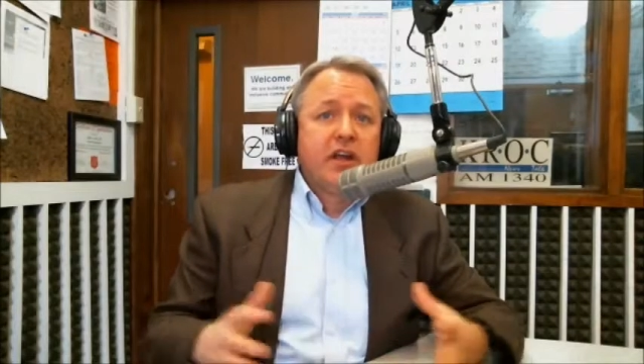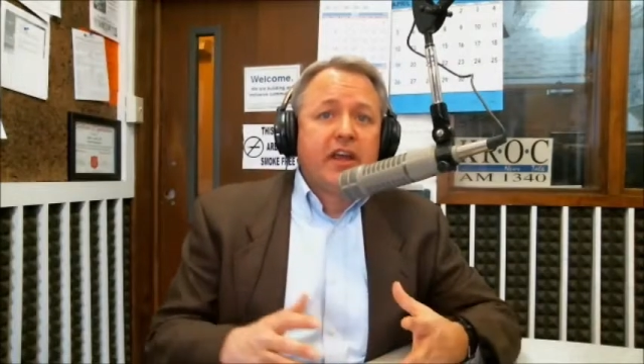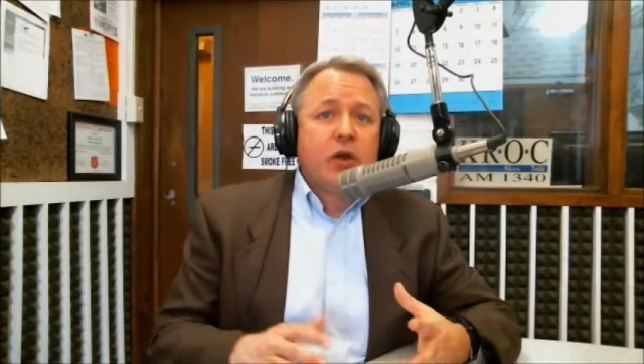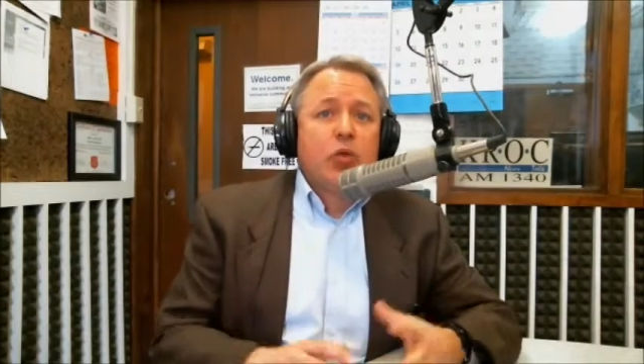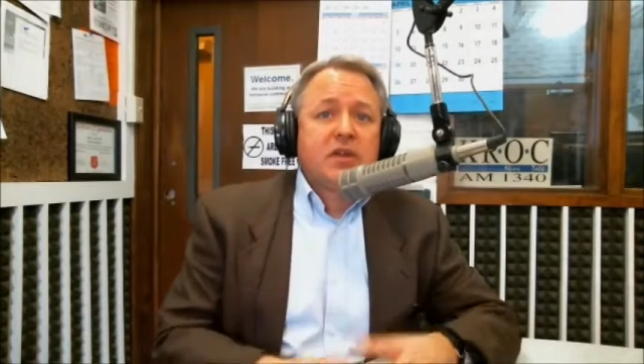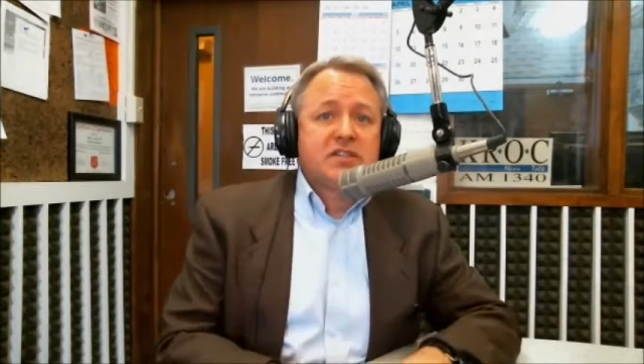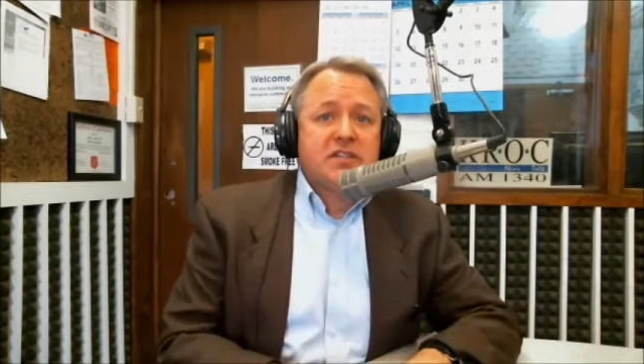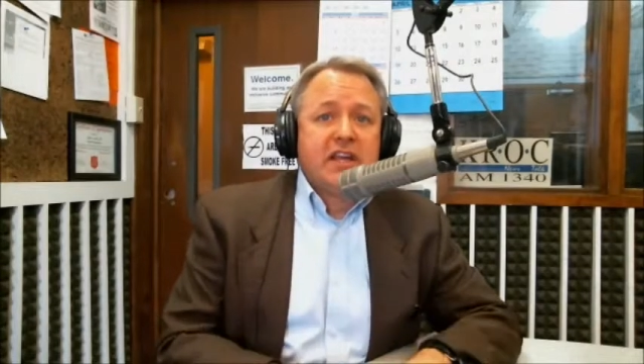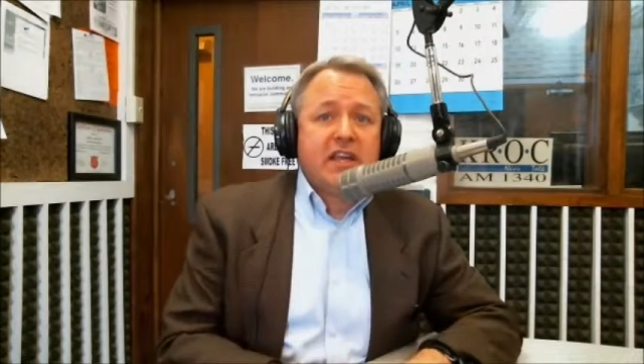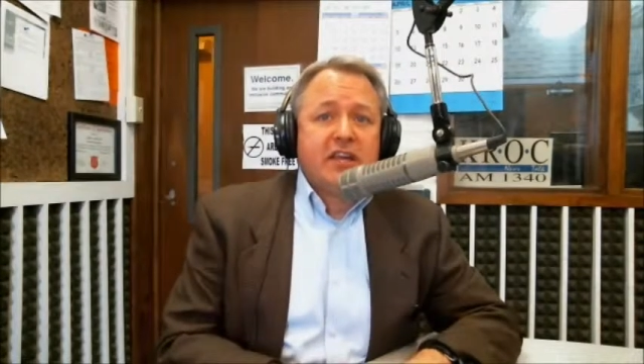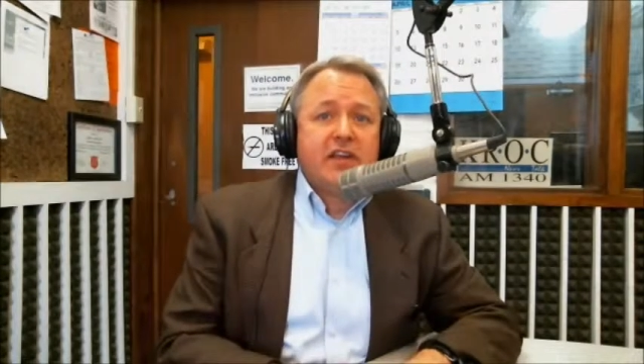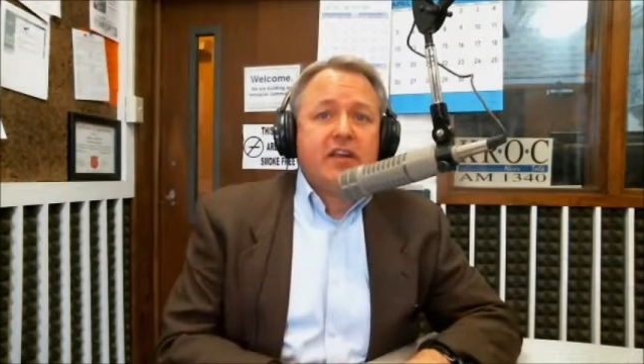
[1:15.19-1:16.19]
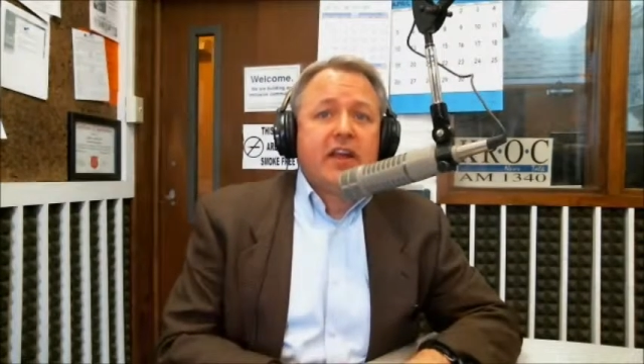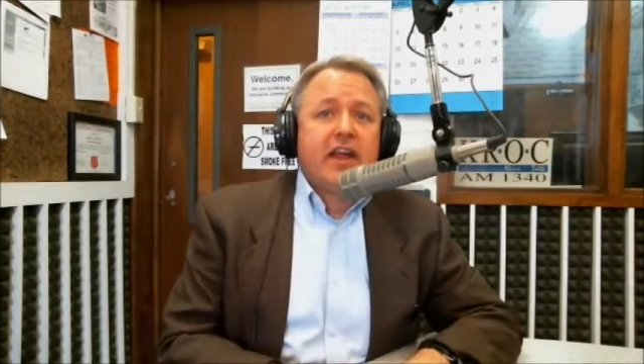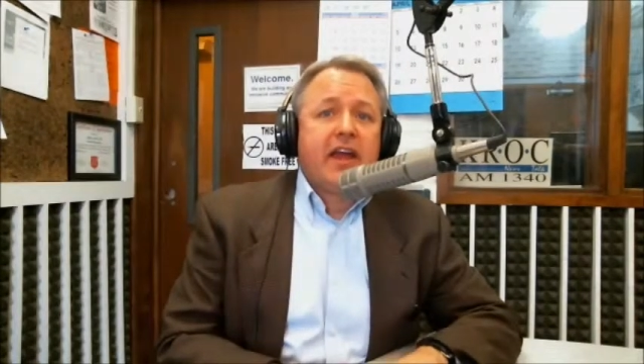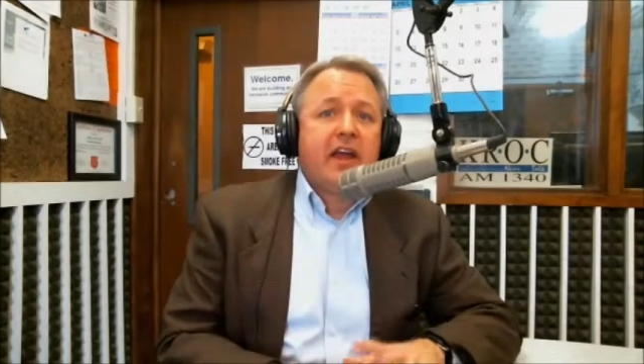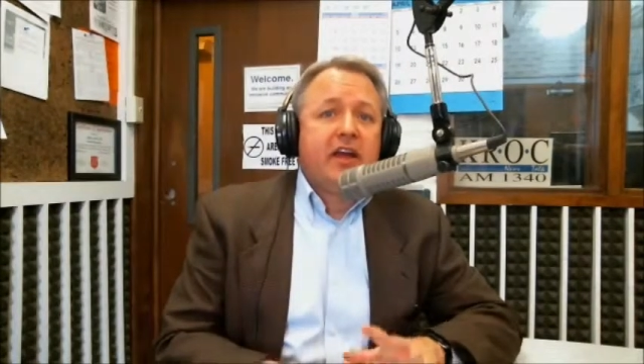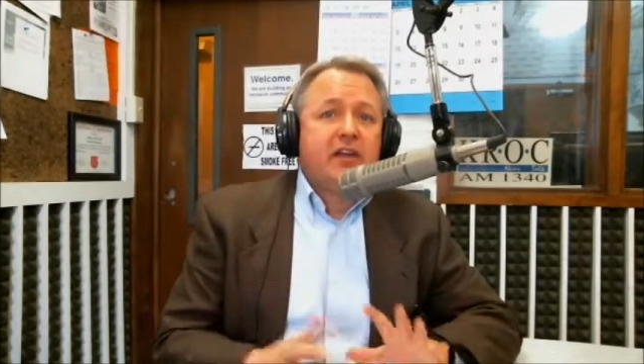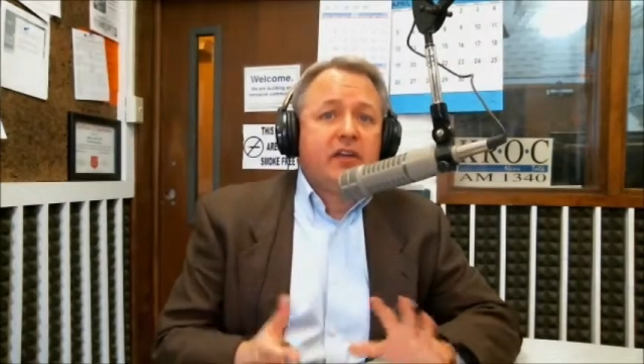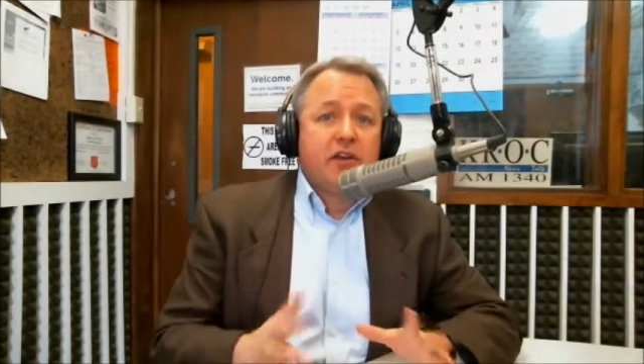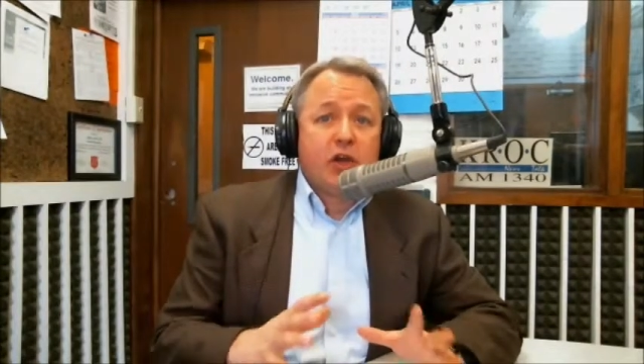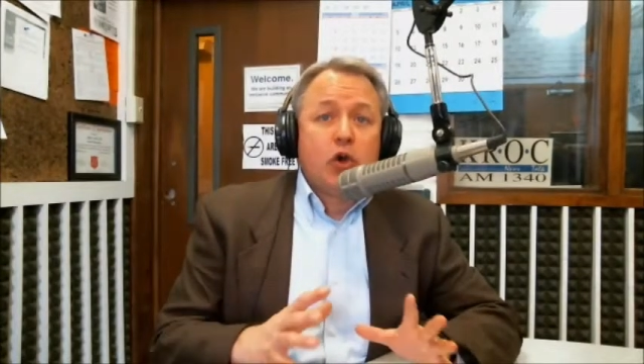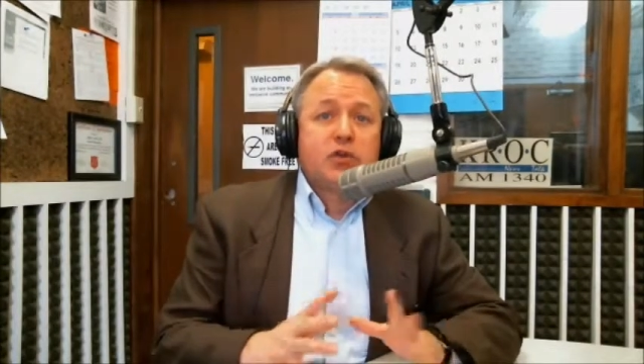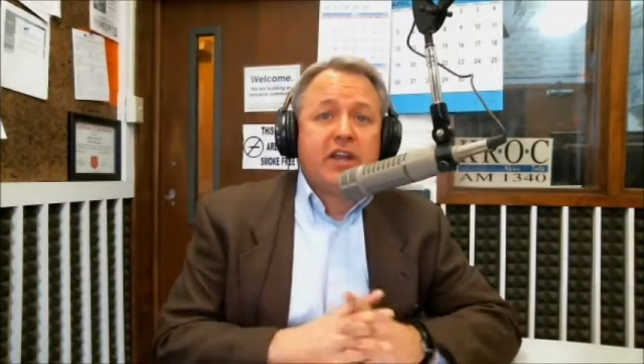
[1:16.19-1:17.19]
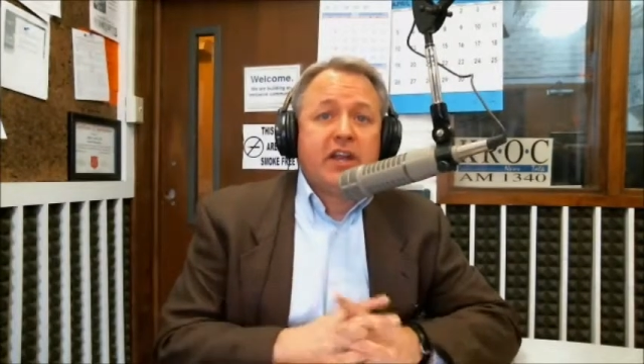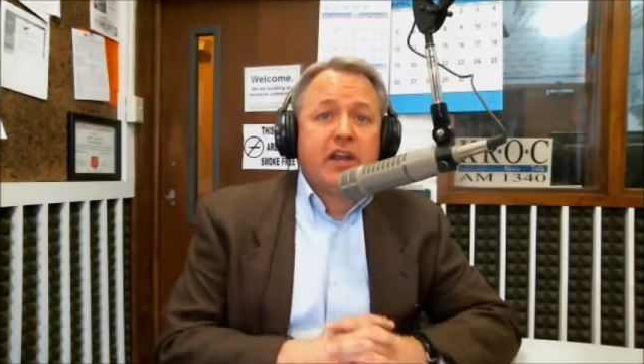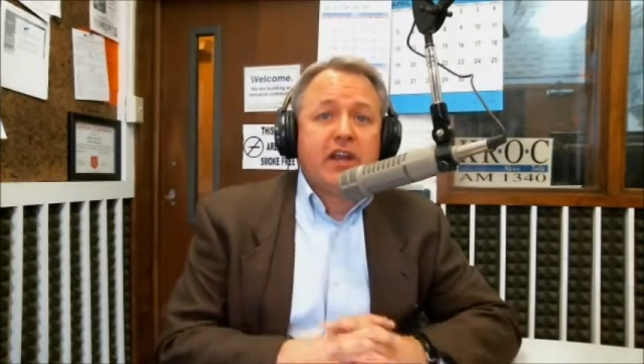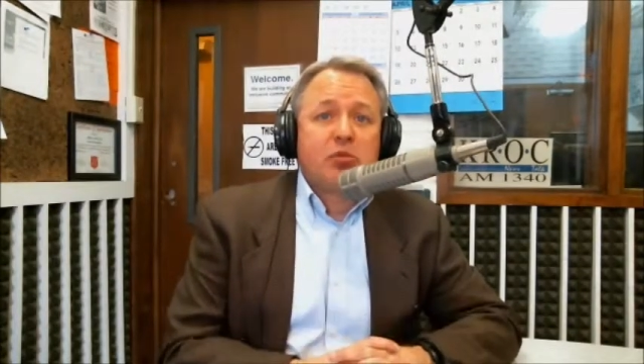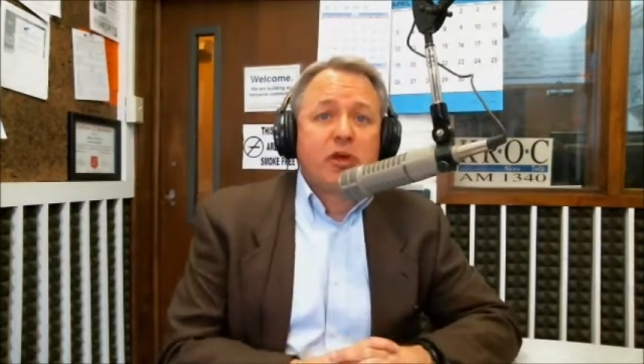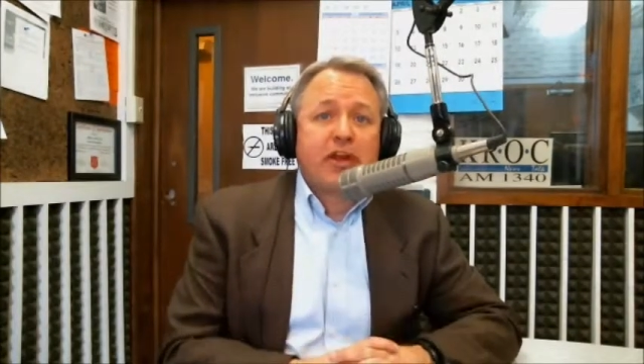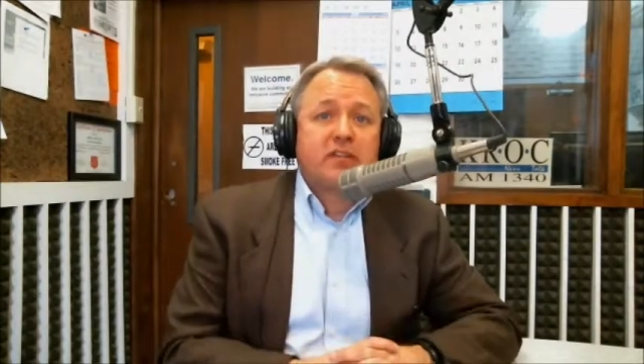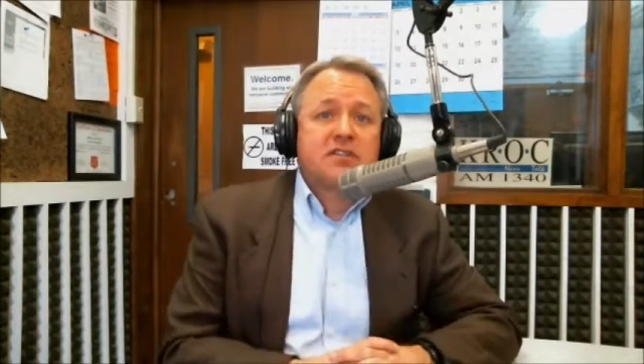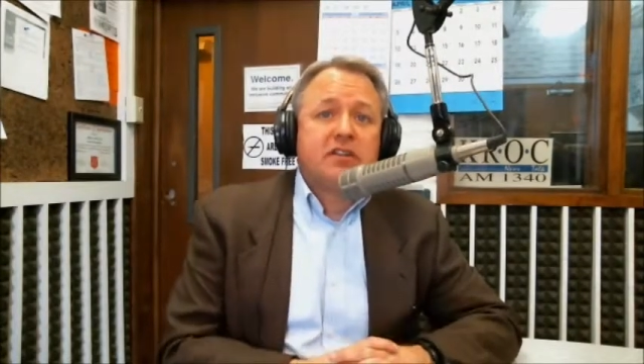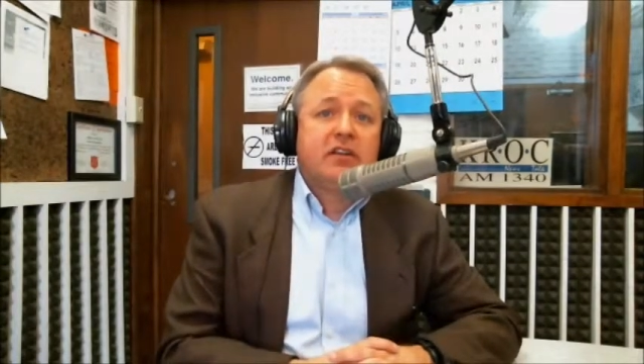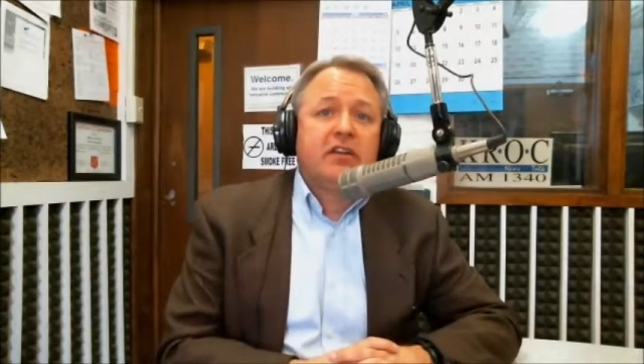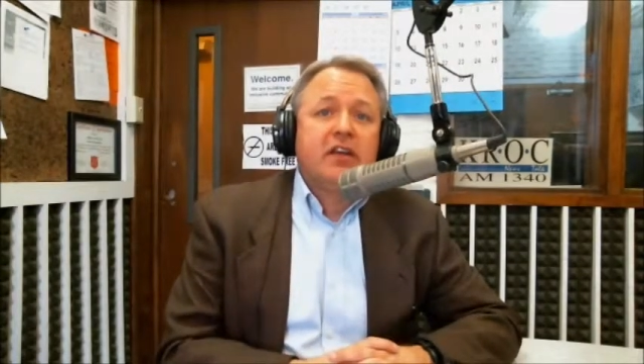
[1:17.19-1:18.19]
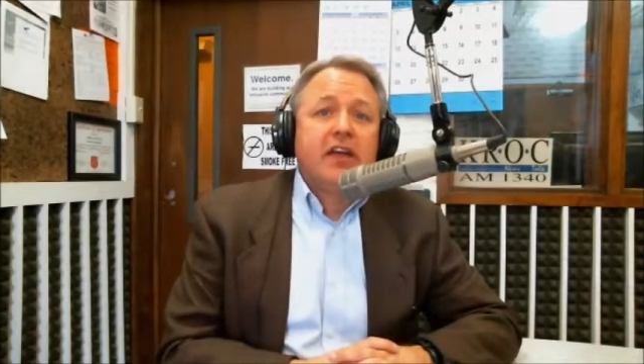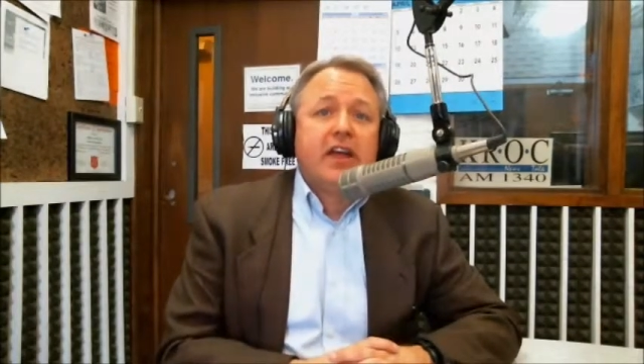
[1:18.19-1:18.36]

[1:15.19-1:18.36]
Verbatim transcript: you know, what's needed and negotiating a price and